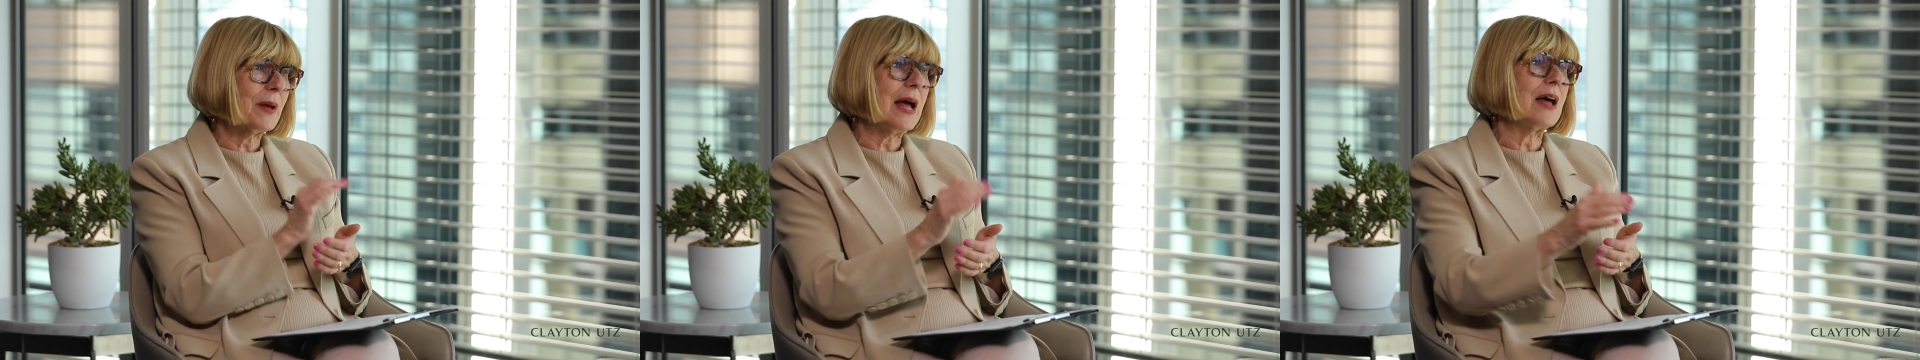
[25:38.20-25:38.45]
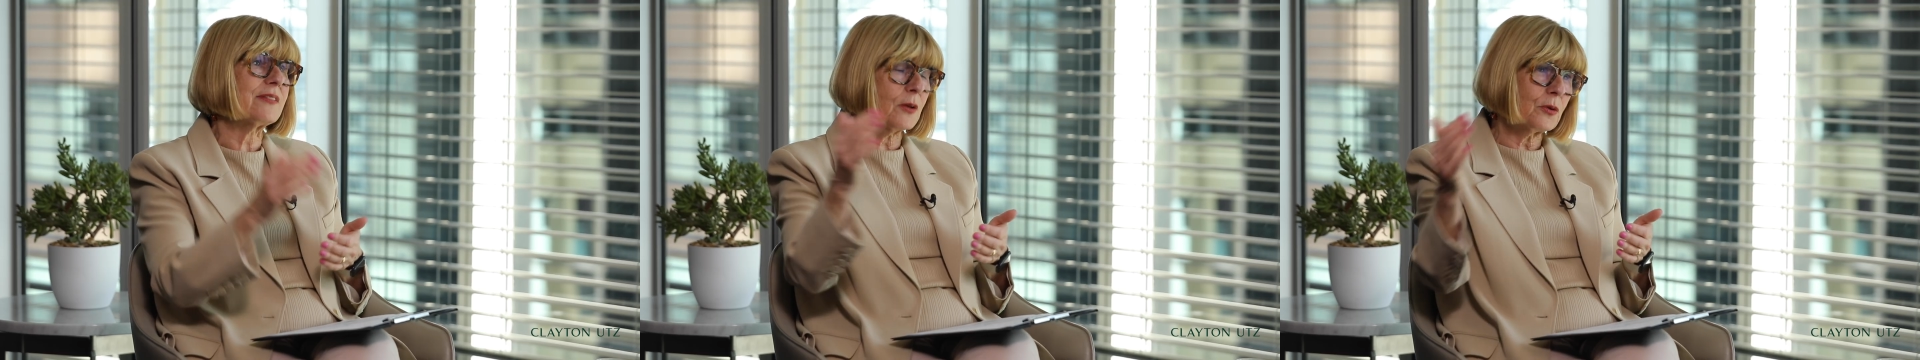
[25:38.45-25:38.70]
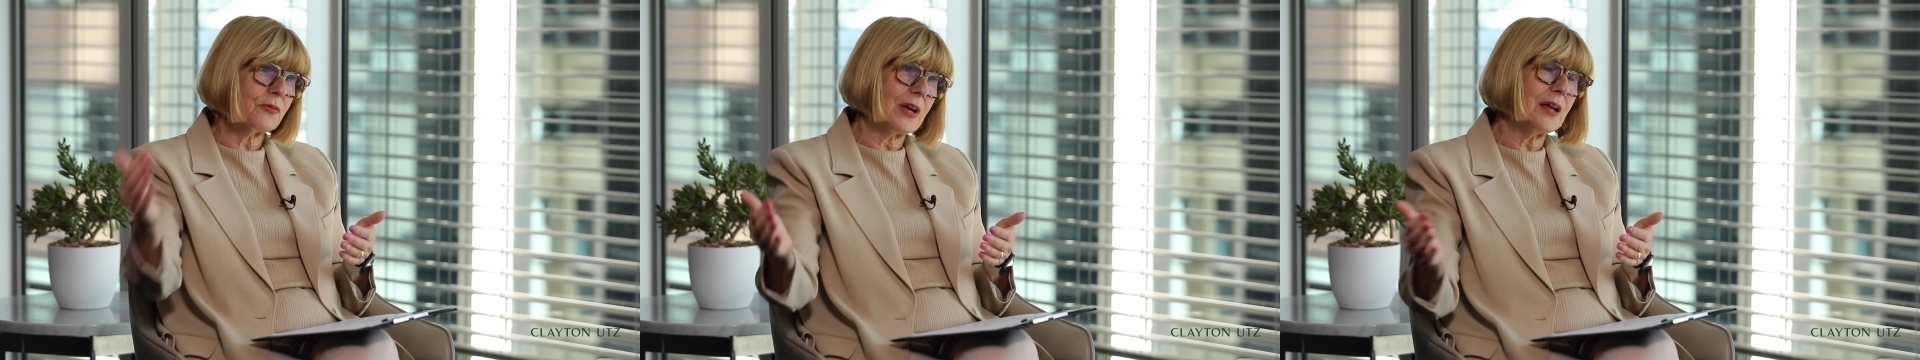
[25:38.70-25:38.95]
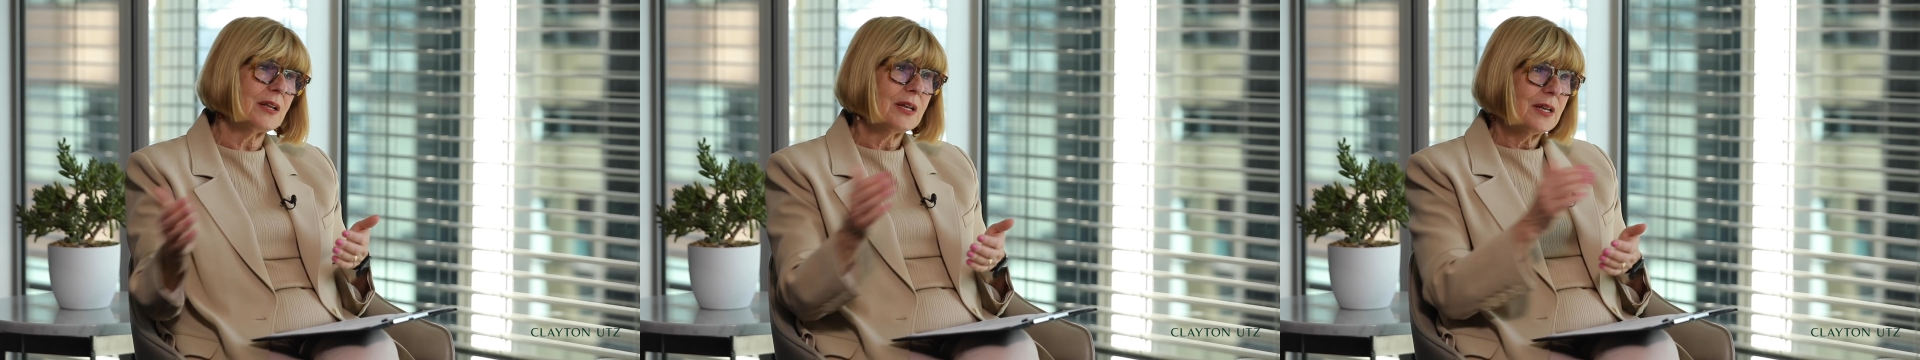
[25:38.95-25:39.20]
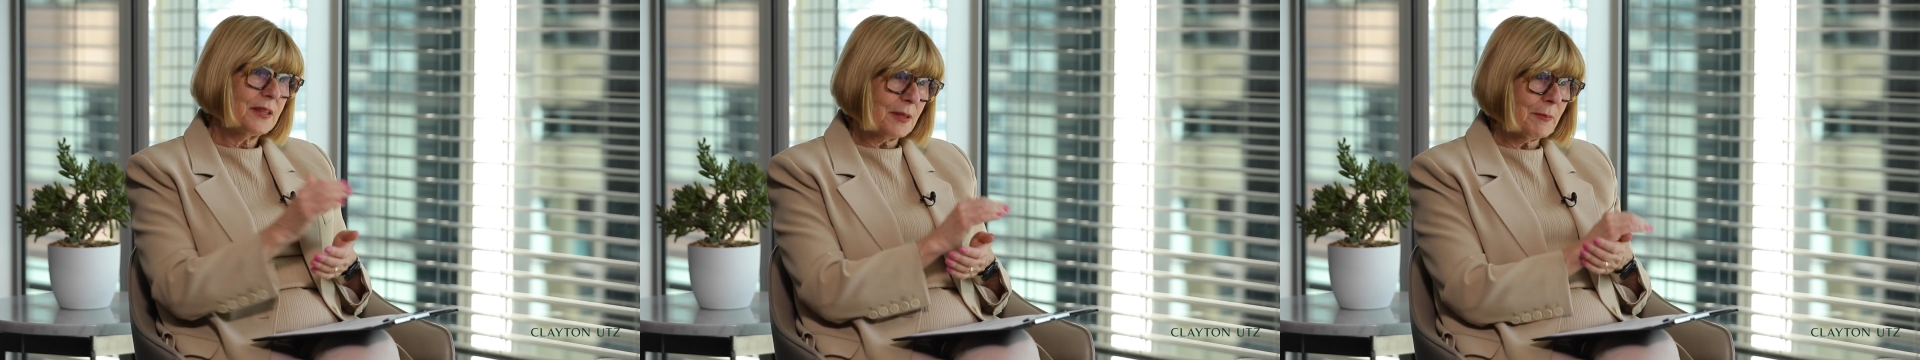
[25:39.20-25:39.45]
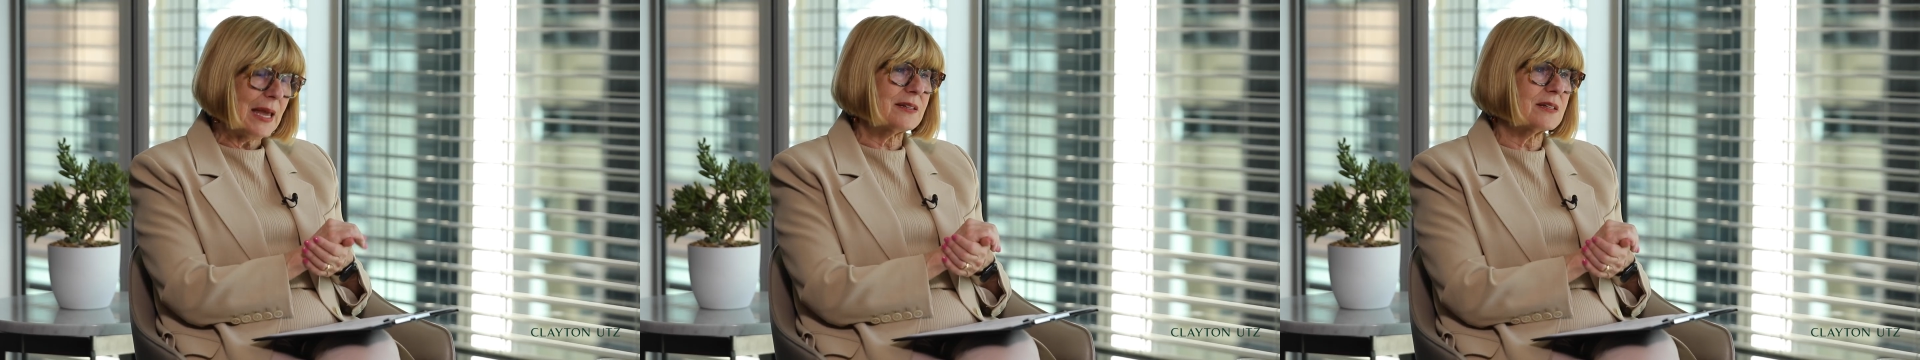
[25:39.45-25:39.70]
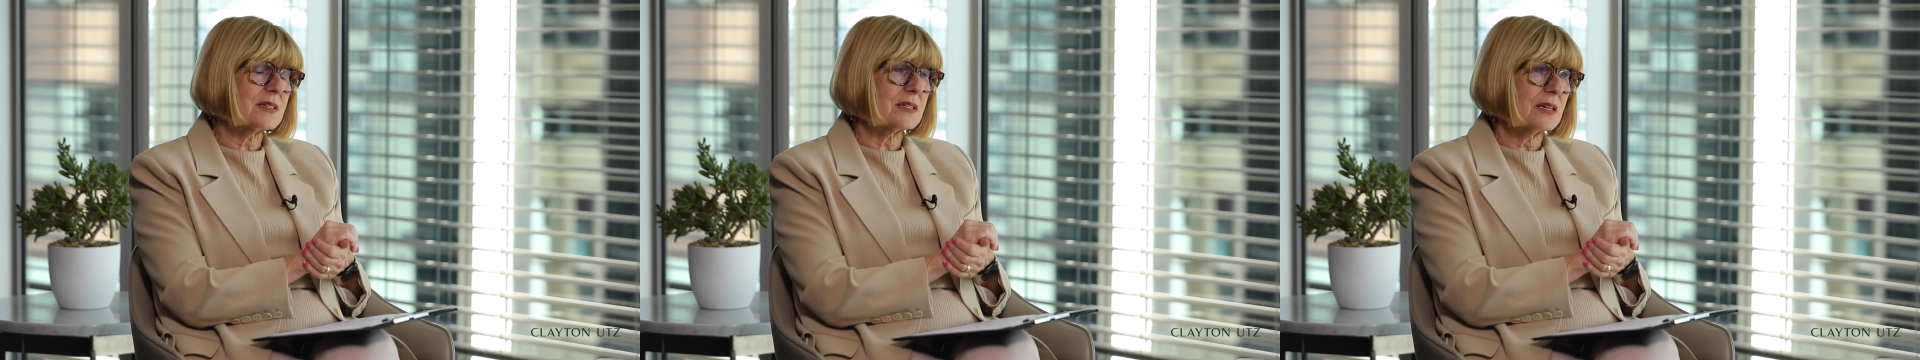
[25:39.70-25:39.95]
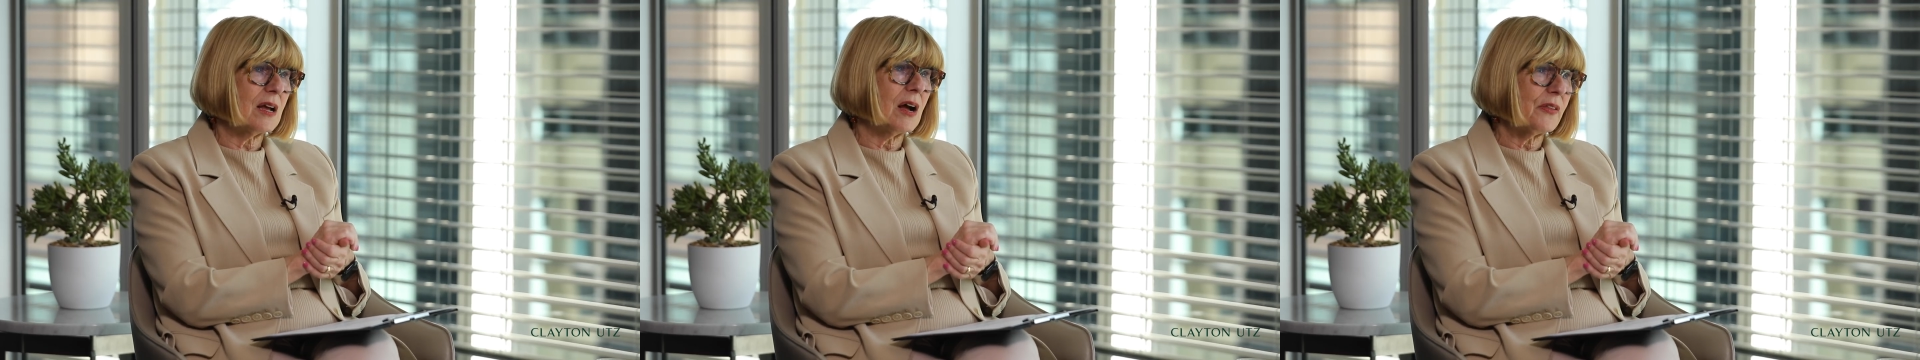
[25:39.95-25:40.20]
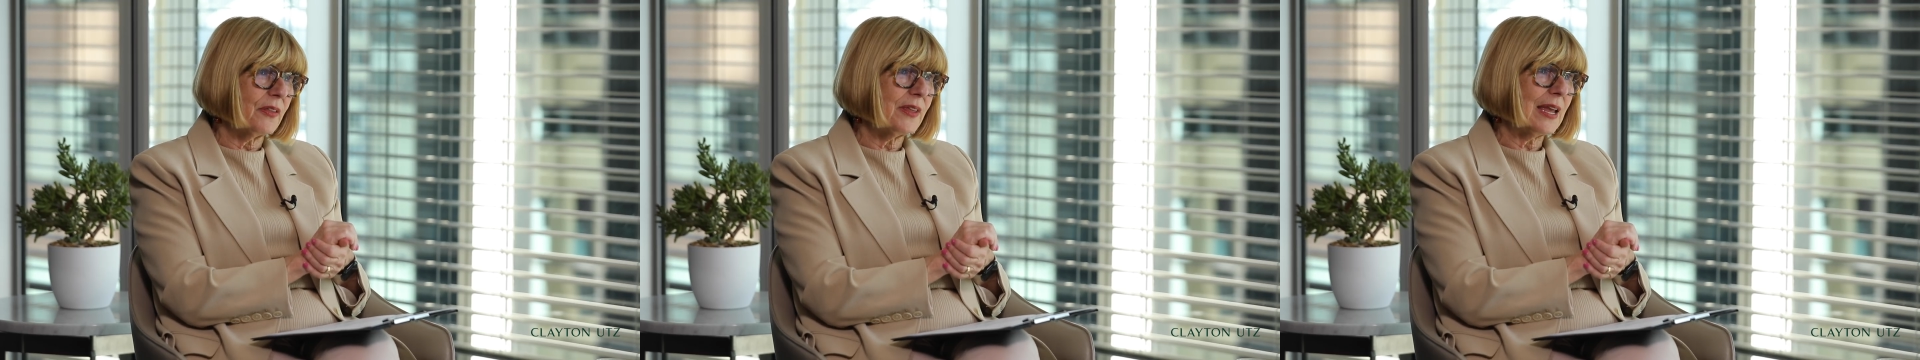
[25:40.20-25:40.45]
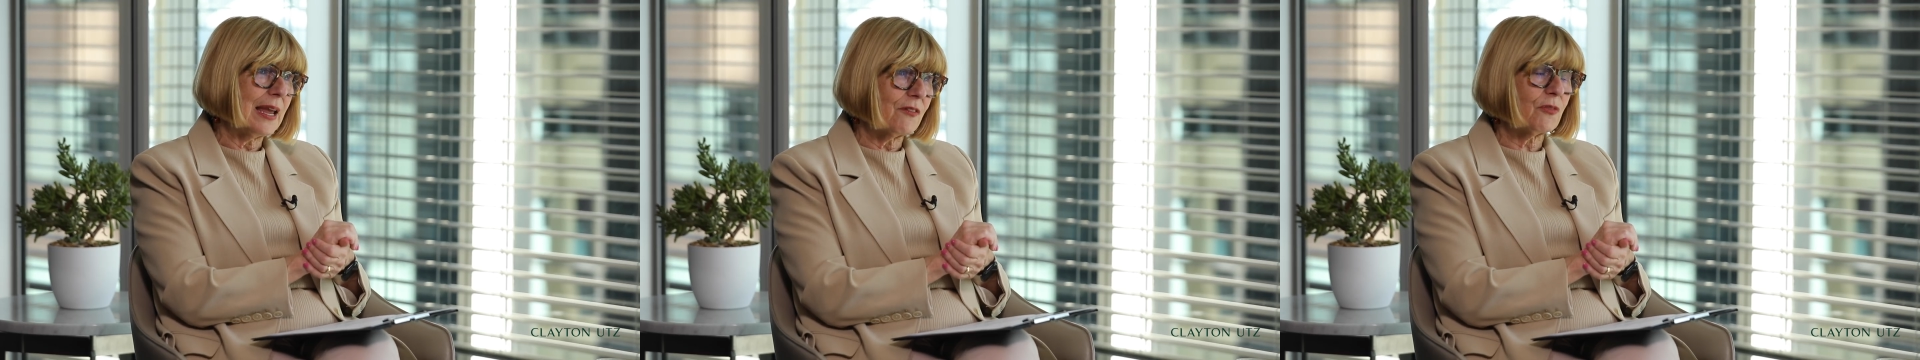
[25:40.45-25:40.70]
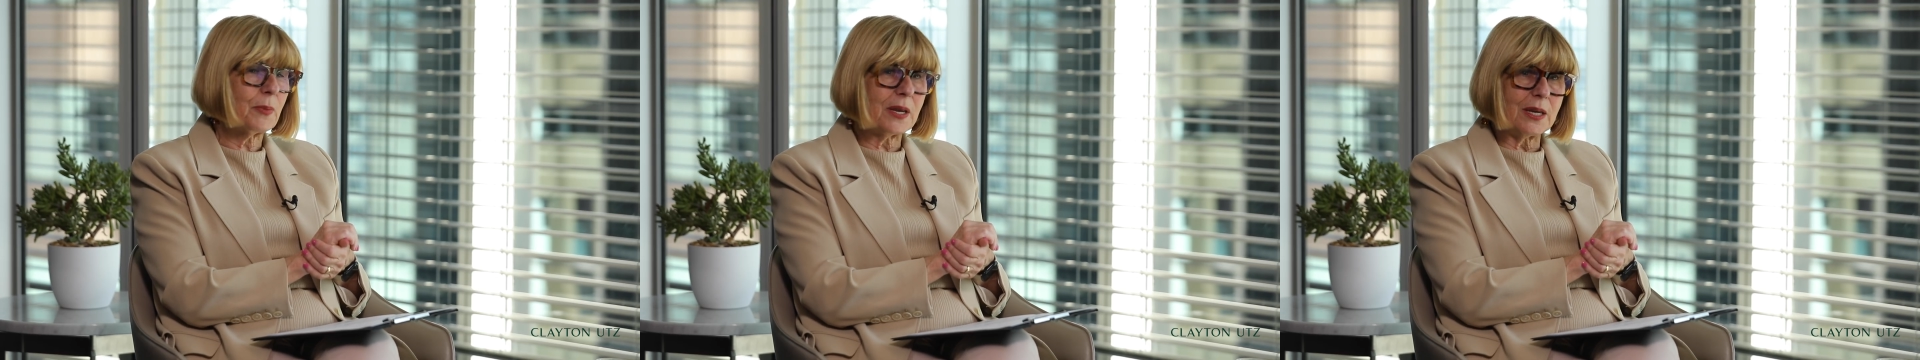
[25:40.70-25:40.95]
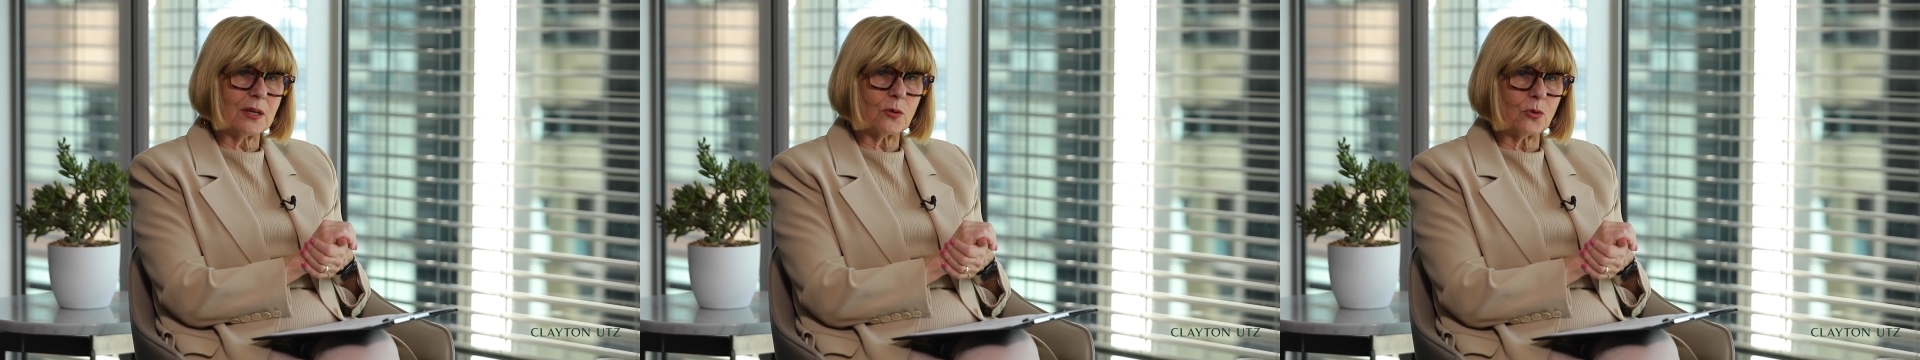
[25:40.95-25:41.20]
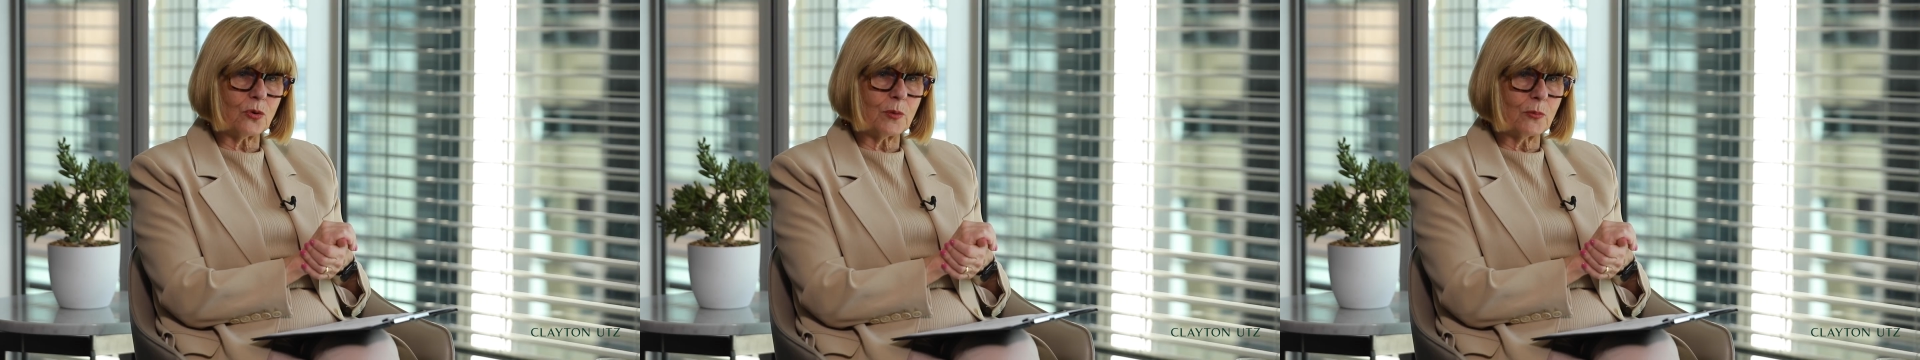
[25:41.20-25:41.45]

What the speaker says: pass over the matter to either the AFP or,